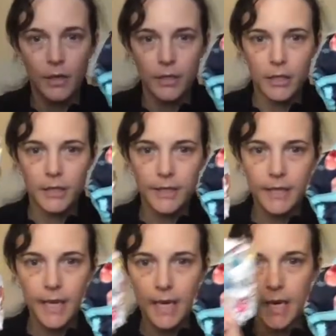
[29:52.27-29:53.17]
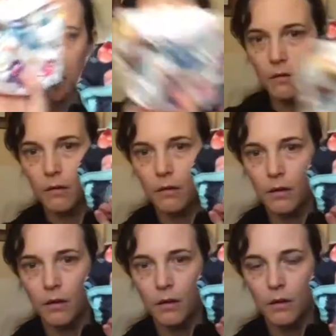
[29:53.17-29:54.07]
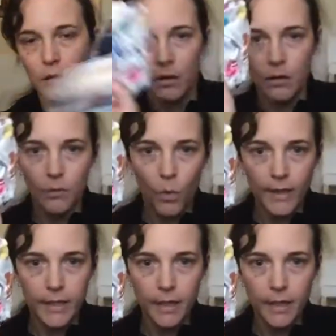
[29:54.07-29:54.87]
So you can see one